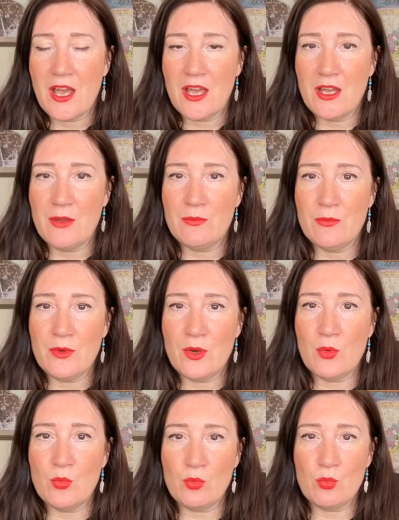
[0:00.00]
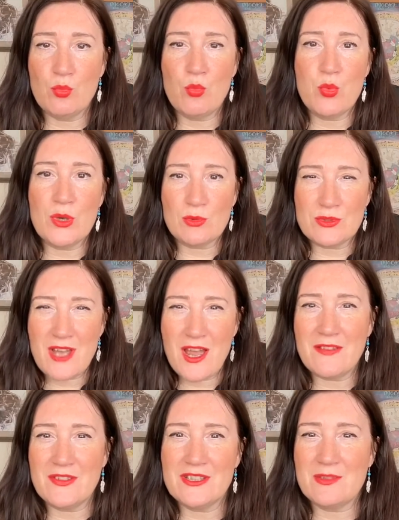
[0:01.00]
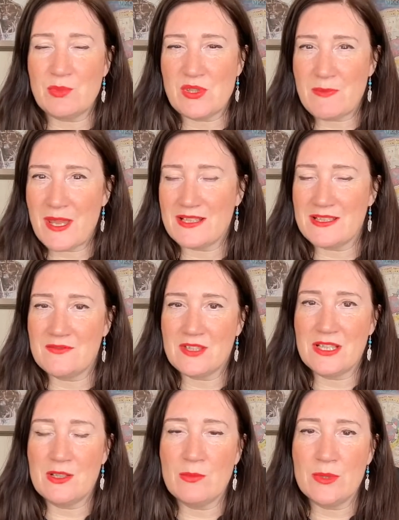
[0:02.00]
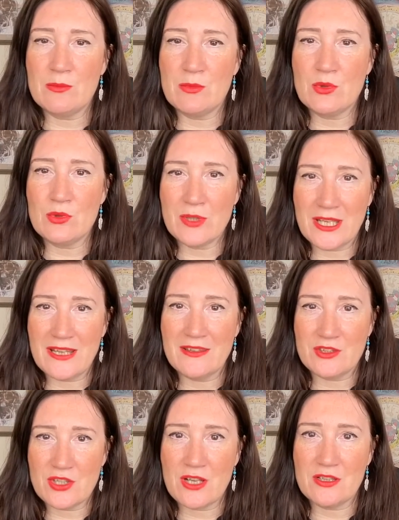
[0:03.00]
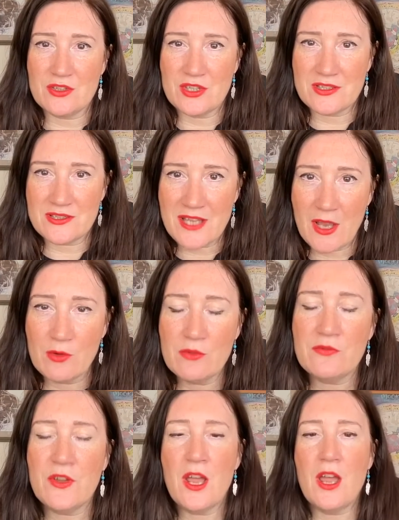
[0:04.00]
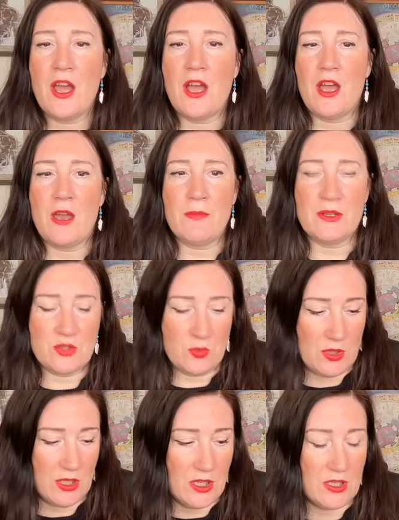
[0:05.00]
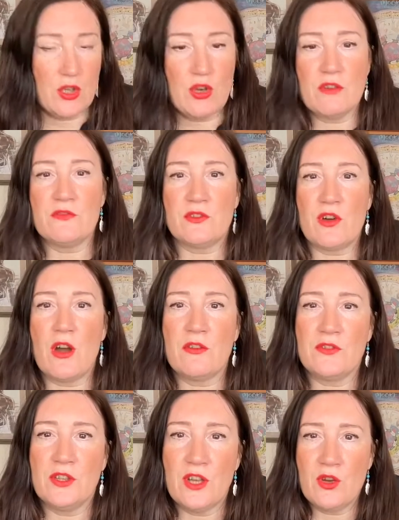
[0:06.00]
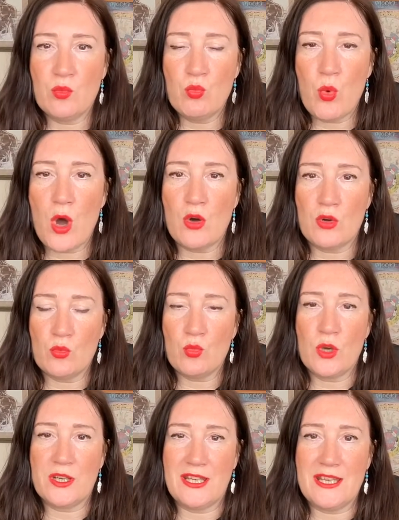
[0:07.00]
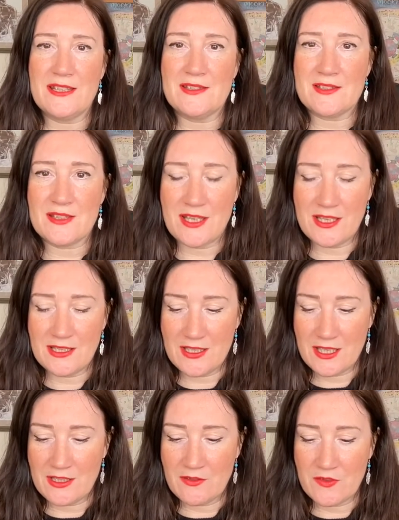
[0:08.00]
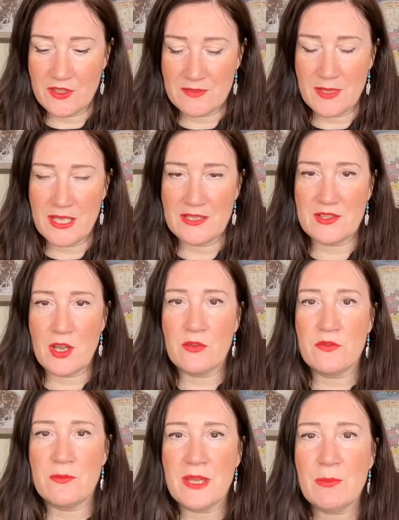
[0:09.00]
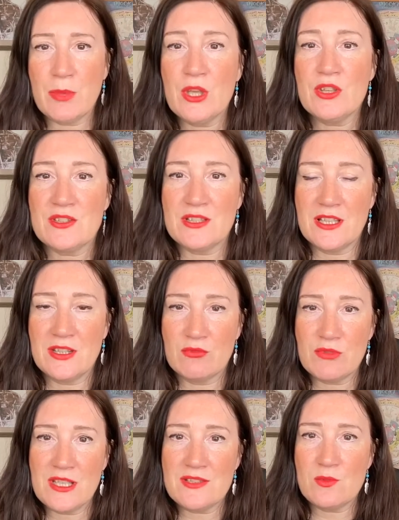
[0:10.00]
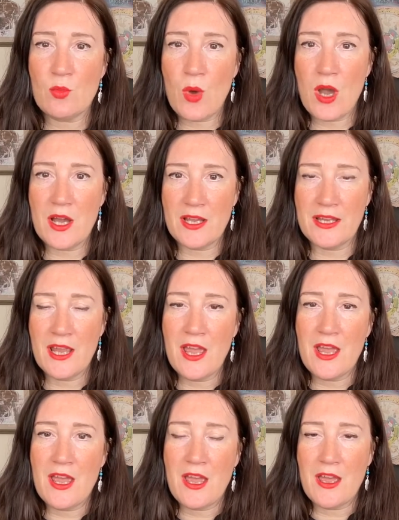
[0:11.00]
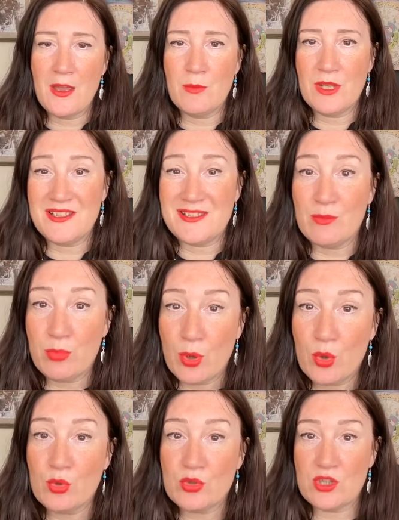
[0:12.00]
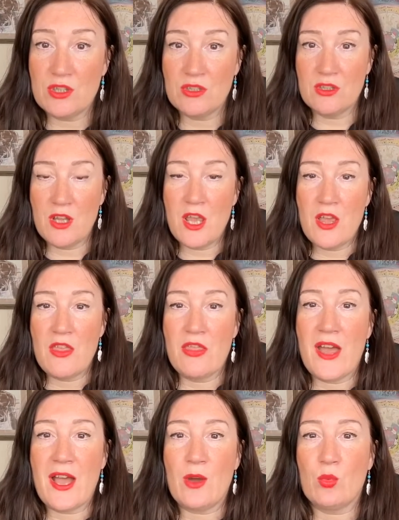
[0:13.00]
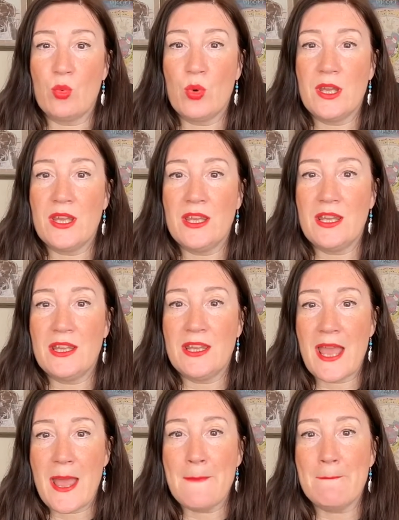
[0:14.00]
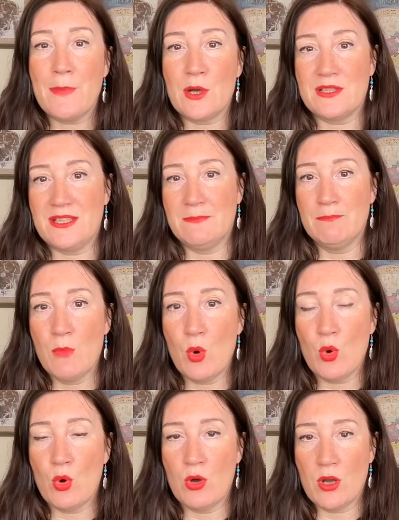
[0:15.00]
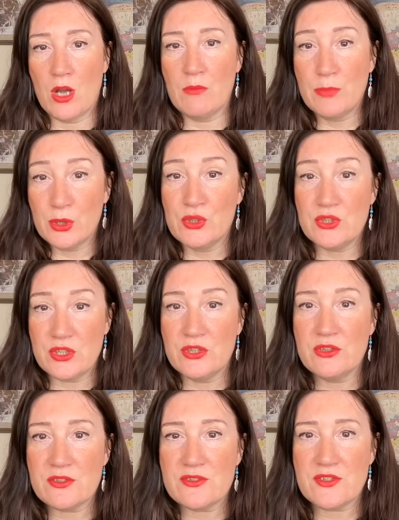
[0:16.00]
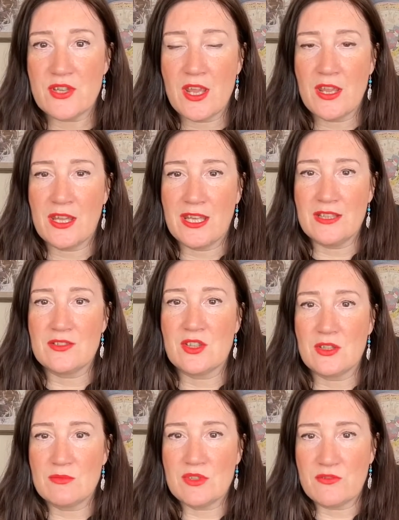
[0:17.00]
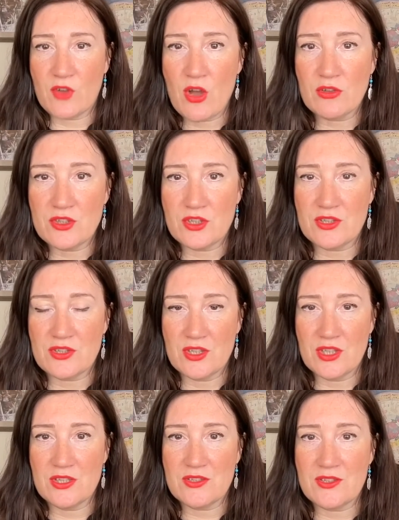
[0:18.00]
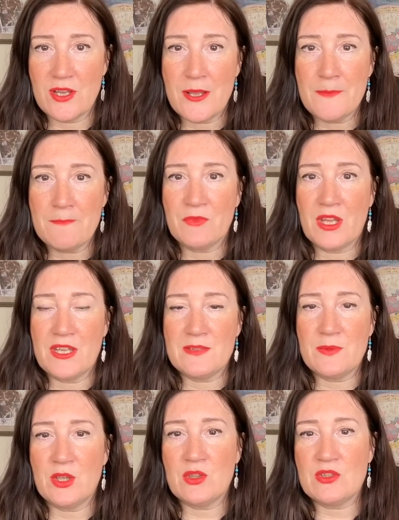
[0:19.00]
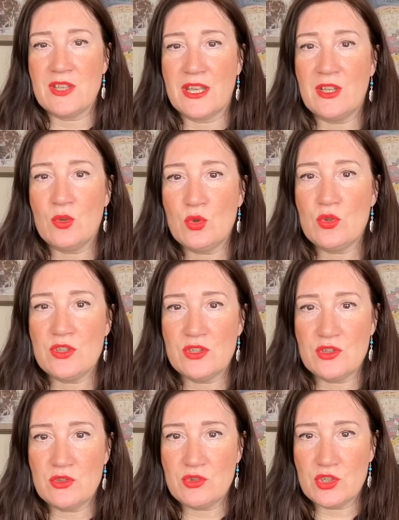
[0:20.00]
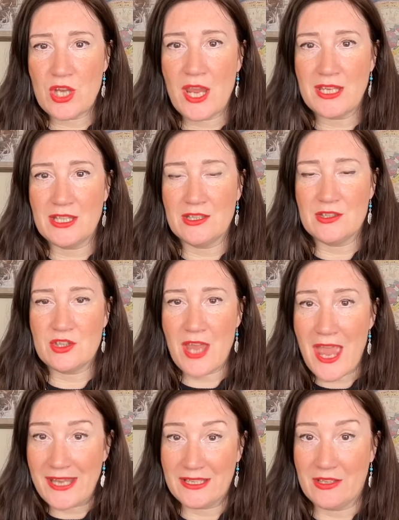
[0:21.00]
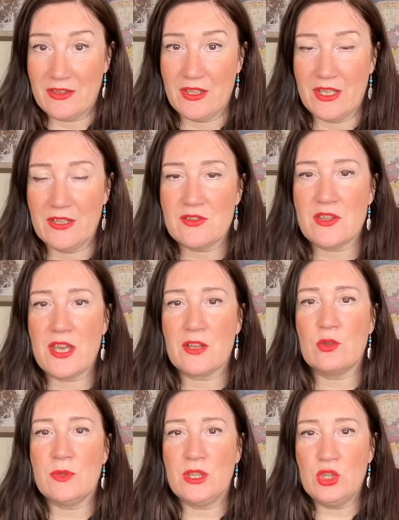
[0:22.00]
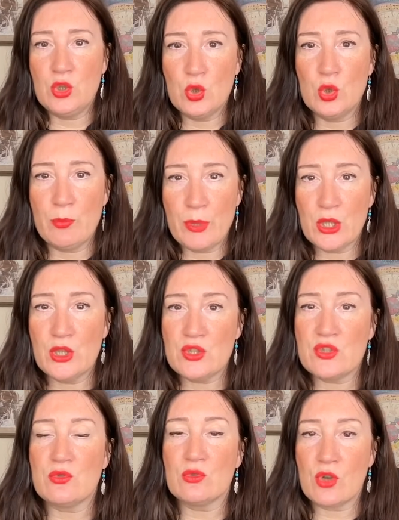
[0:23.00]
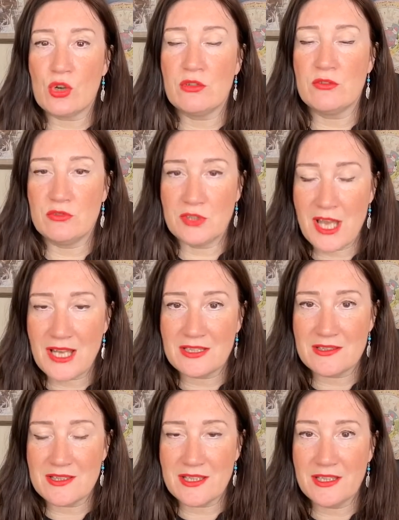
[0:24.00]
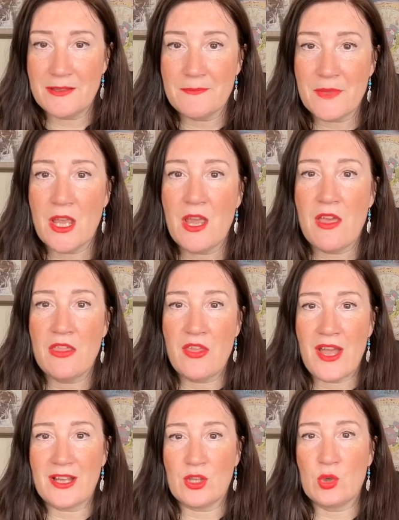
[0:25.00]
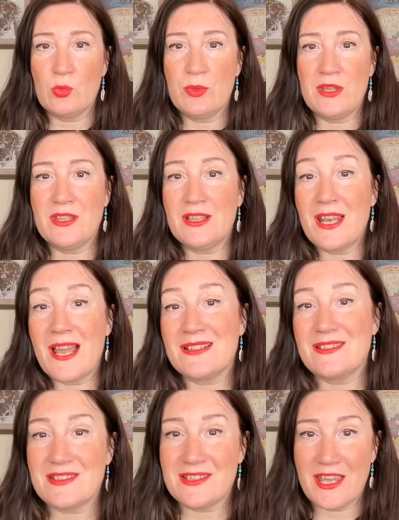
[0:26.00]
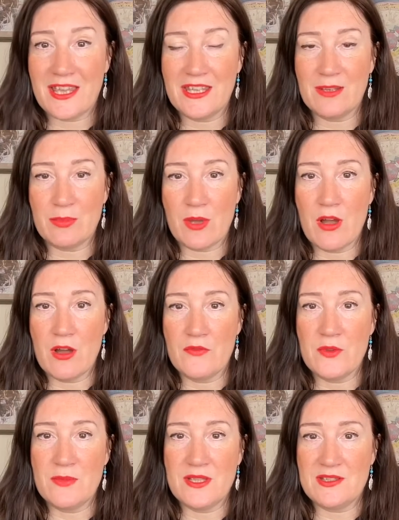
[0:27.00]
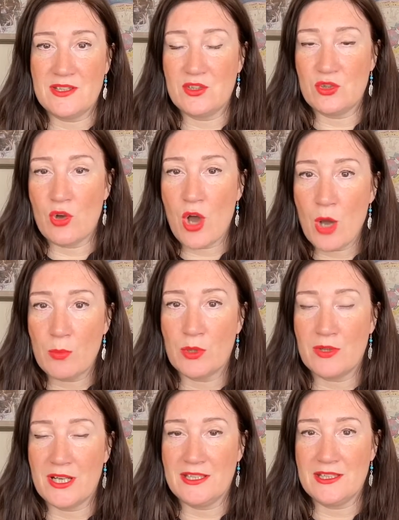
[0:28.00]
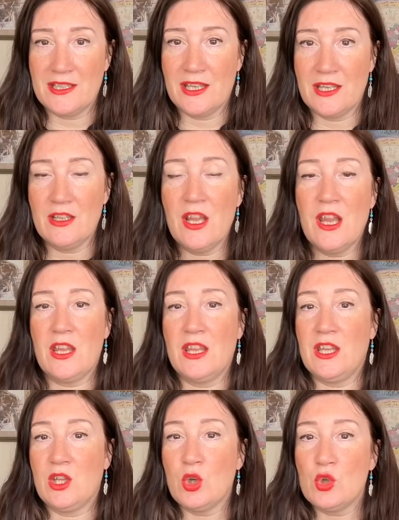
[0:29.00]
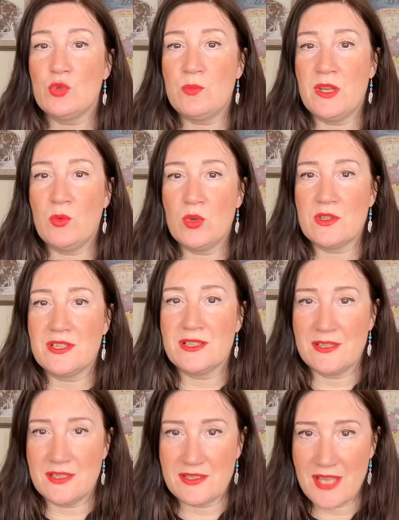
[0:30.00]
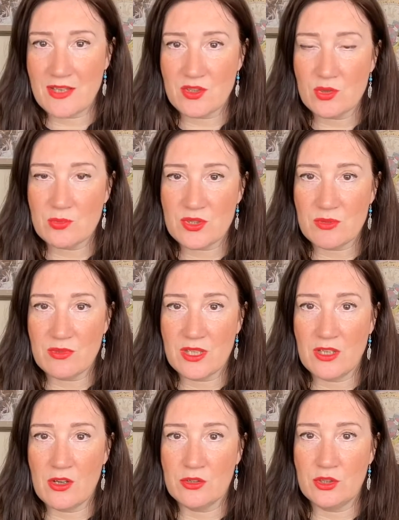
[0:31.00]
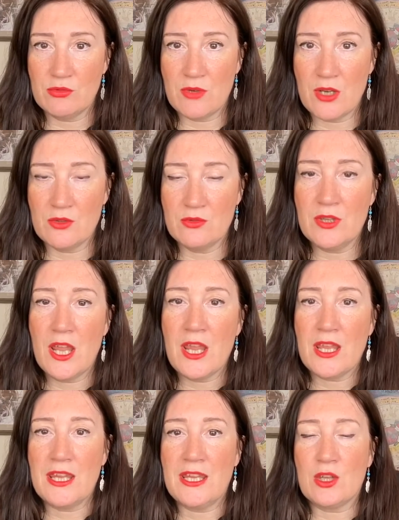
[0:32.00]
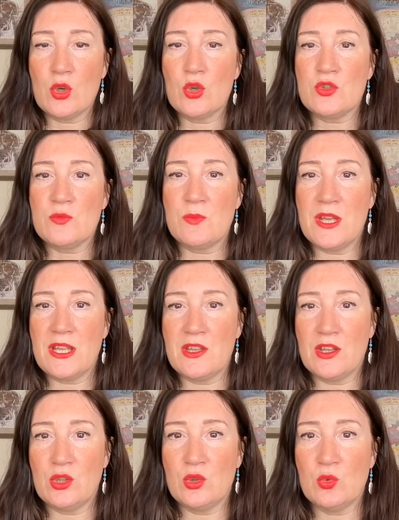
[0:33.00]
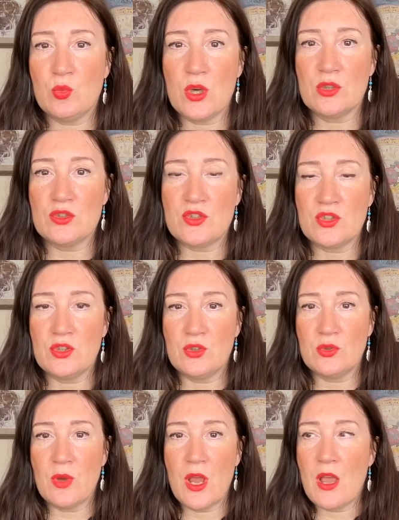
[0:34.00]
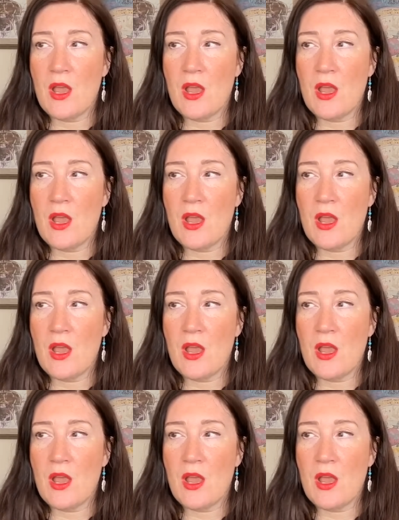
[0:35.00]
We'll dive into perspectives a little bit more in the challenge itself, but I just want to kind of cover off what it is in the first place. So for me personally, the reason why it's important that we embody more abundance in terms of consciousness is because in order to change anything, so that could be your personal current reality, that could be the landscape of the business you're operating in, it could be wanting to set up something on your own, it could be that you want to